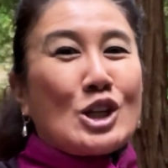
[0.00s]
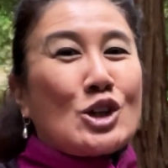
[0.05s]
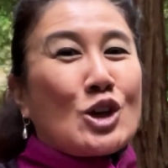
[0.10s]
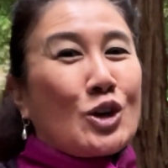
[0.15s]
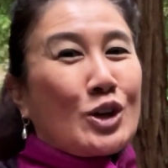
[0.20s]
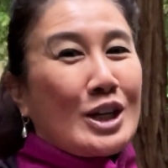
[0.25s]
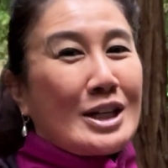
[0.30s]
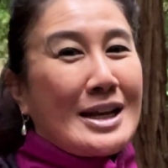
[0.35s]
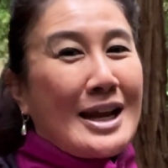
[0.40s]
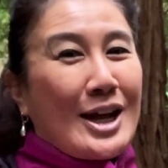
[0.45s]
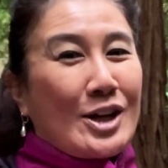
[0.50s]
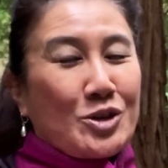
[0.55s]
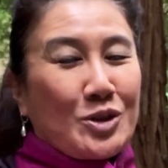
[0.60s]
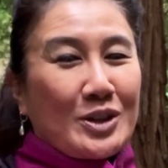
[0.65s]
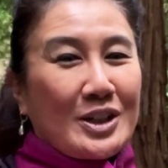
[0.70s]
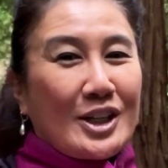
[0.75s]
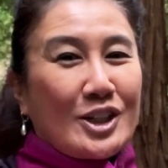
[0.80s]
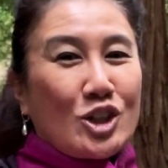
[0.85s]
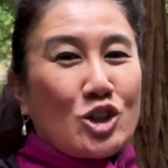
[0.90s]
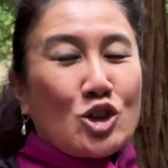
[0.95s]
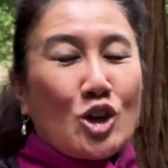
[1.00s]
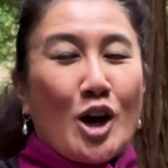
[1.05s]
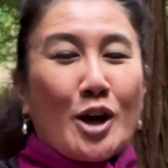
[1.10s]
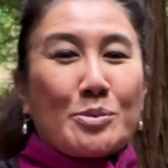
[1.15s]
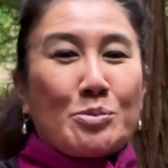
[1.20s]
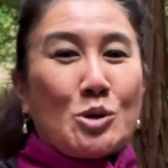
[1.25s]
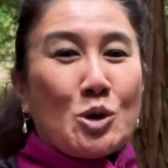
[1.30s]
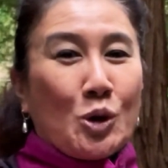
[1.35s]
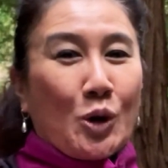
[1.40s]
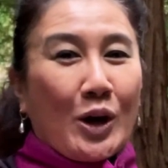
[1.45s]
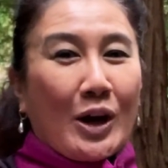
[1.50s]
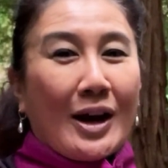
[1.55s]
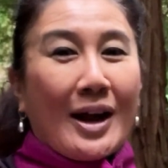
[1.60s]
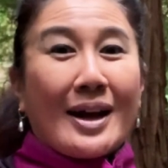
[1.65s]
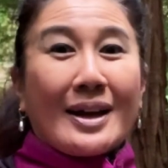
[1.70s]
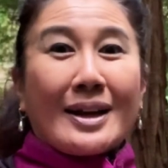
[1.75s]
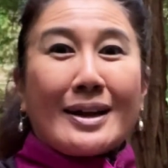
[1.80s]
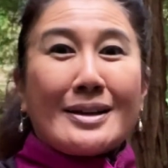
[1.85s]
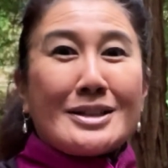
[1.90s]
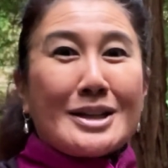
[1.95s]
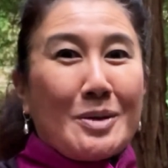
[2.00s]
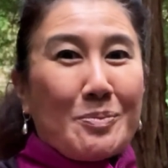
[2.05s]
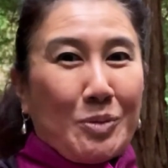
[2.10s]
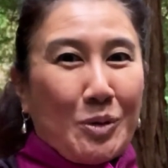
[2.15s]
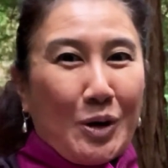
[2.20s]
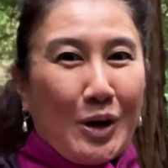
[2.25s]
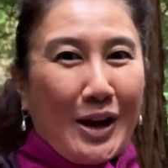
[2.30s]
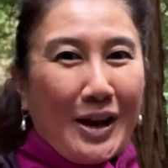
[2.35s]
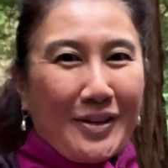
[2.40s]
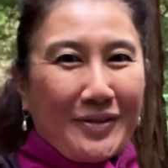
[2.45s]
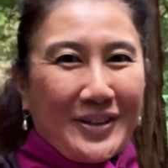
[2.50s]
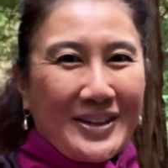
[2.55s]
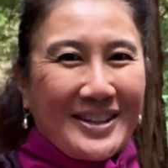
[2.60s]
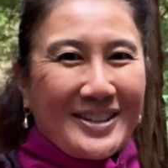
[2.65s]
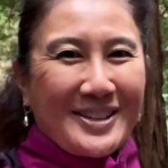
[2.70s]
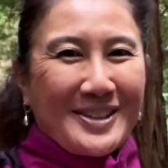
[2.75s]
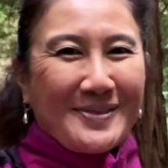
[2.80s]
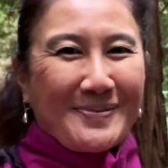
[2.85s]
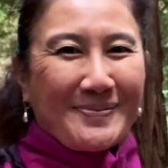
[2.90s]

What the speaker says: noted naturalist John Muir, a contemporary of his.